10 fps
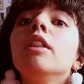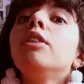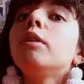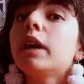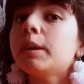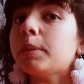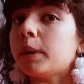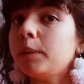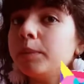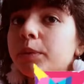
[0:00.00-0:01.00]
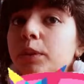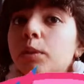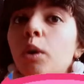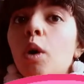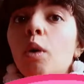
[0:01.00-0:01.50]
The
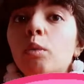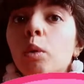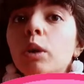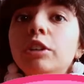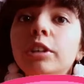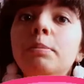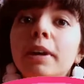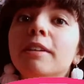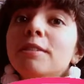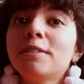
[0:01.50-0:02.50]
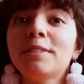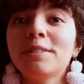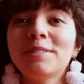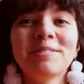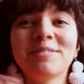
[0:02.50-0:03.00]
Rainbows, Roy G. Biv.
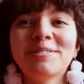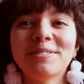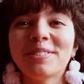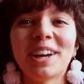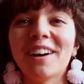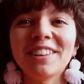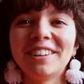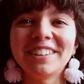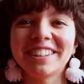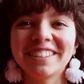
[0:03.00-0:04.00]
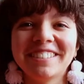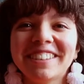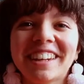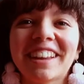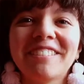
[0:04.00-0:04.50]
We all learned it
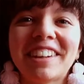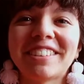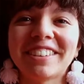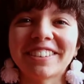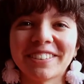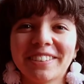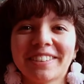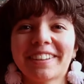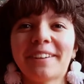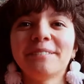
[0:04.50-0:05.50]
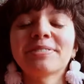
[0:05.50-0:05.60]
in elementary school, so